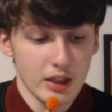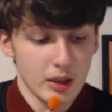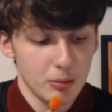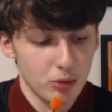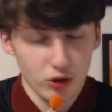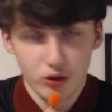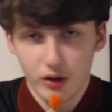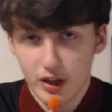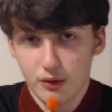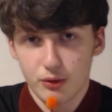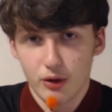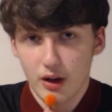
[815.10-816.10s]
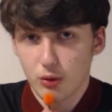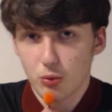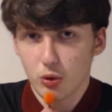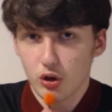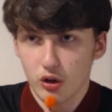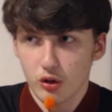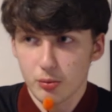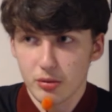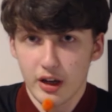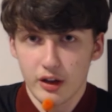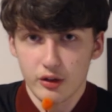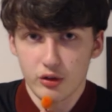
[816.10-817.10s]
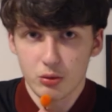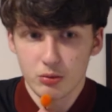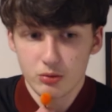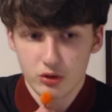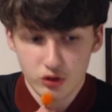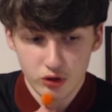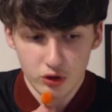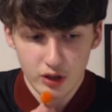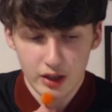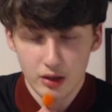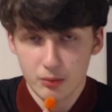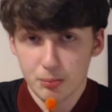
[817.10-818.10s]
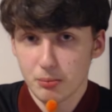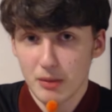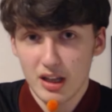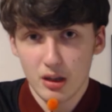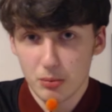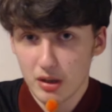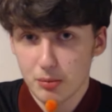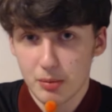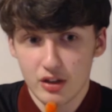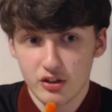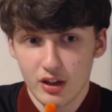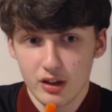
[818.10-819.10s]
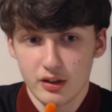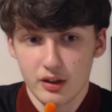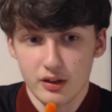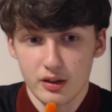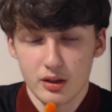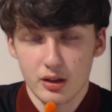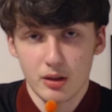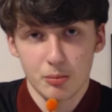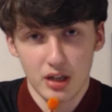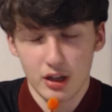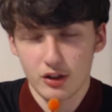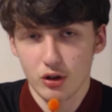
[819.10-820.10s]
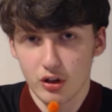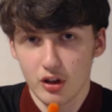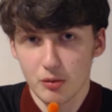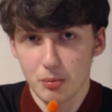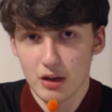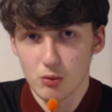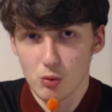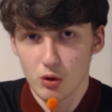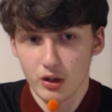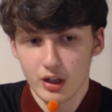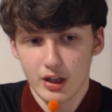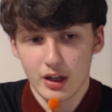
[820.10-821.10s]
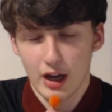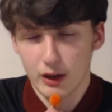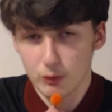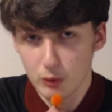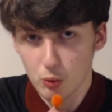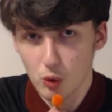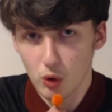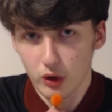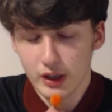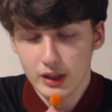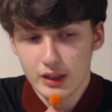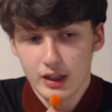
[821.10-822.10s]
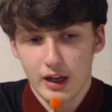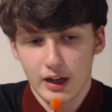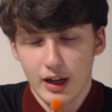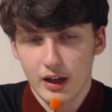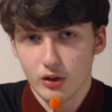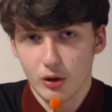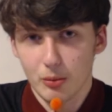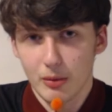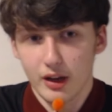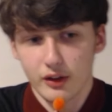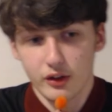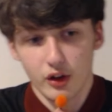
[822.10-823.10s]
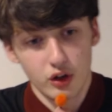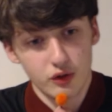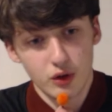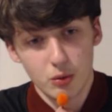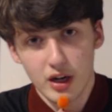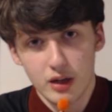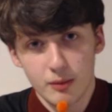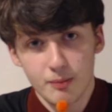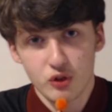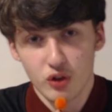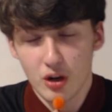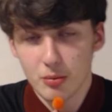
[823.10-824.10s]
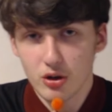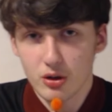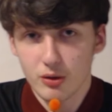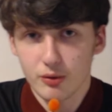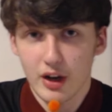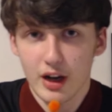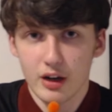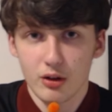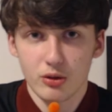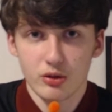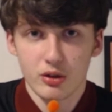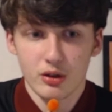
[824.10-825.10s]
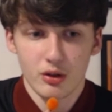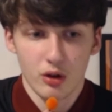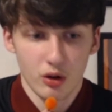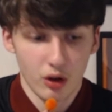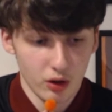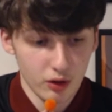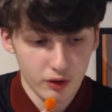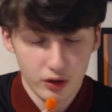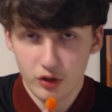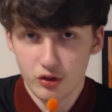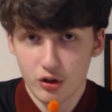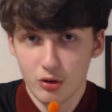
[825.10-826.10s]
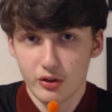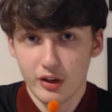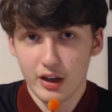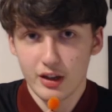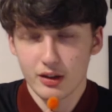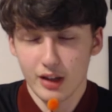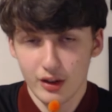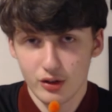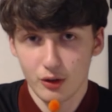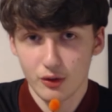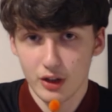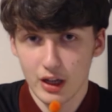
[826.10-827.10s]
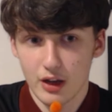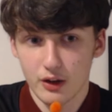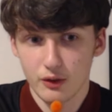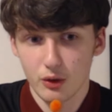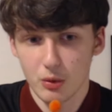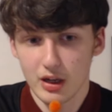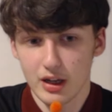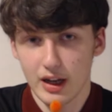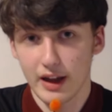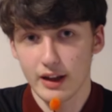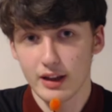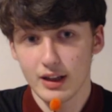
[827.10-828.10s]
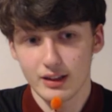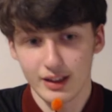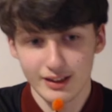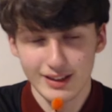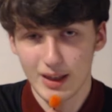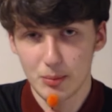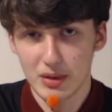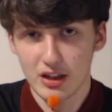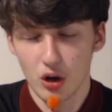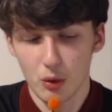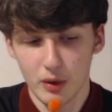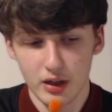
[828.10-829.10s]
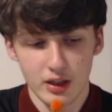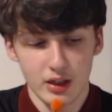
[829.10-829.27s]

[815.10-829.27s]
but credit for every one of those players who stuck at it. Mellon missed big chances, but he took his big one, and we won. And that's all that matters. Another win, 12 more cup finals, over to Tuesday. Let's hopefully get another win there. Let's keep it going.